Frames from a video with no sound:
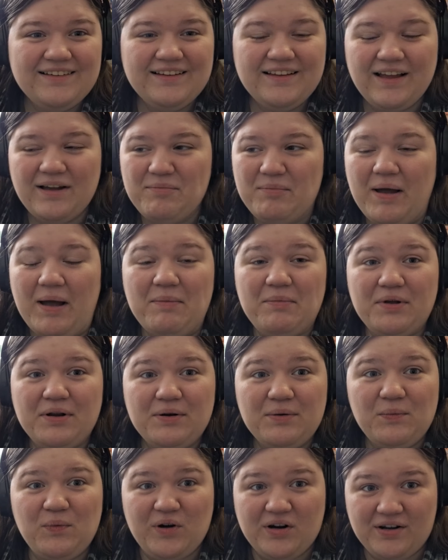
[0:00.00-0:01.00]
Yeah, but I'm going
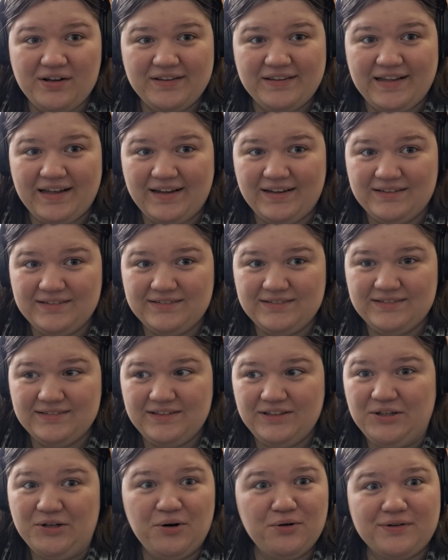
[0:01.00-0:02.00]
to work on that.
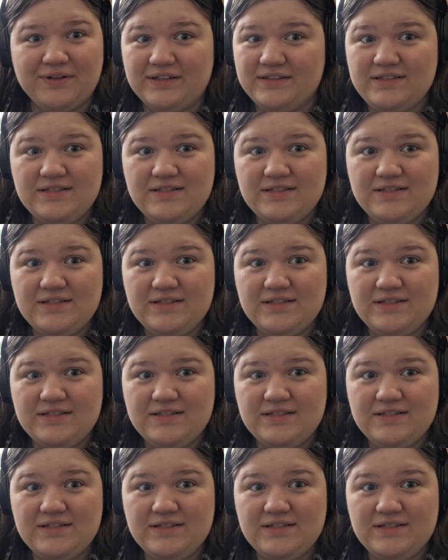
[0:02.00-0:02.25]
You don't get